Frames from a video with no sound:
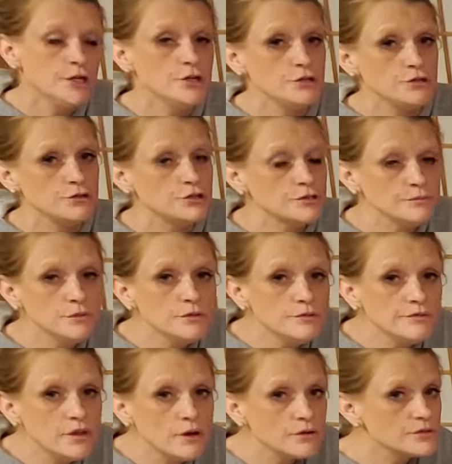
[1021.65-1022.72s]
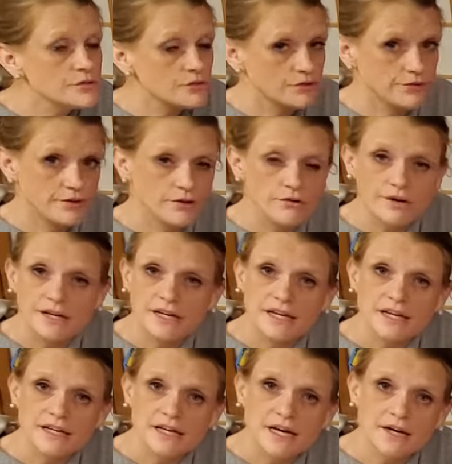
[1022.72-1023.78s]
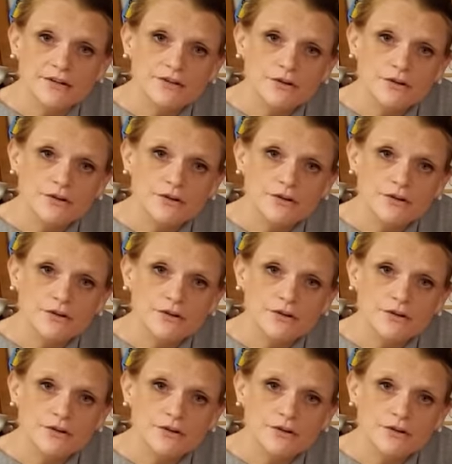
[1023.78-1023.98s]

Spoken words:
you should move those or they're going to get knocked